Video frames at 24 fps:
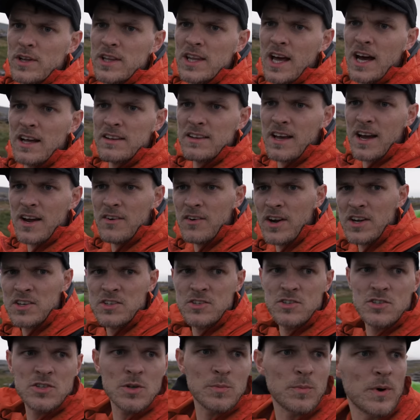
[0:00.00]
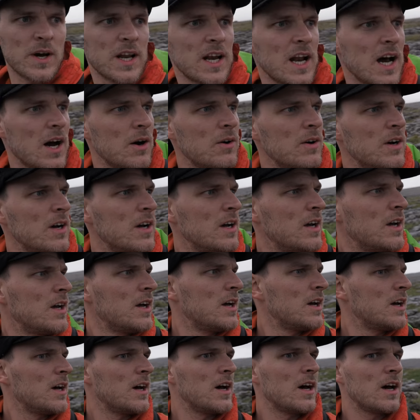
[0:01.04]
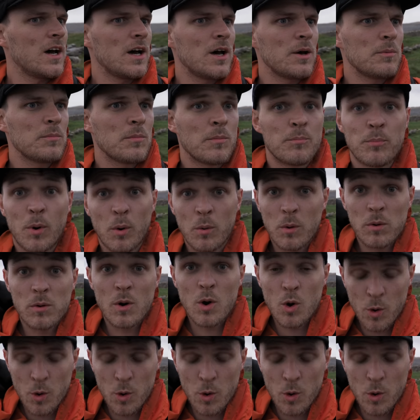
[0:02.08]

in that direction somewhere now. But we're